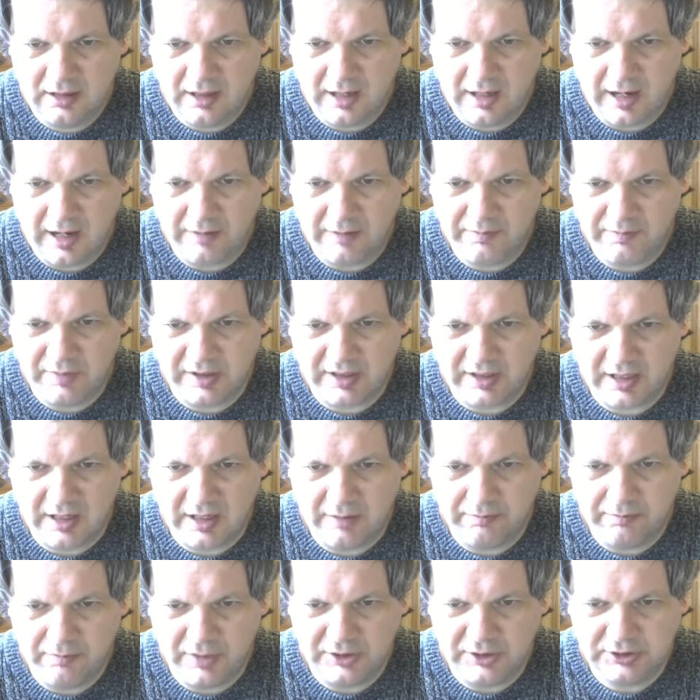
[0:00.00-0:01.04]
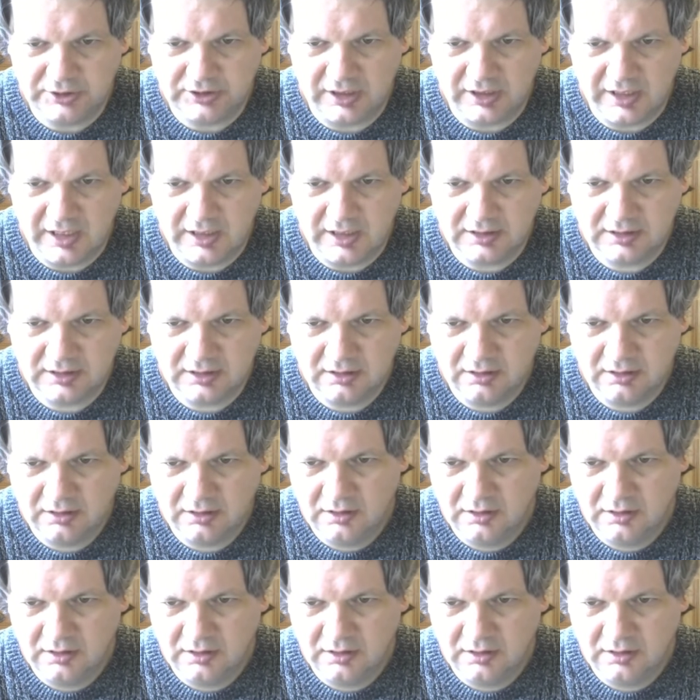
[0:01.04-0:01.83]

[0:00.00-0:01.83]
had become much less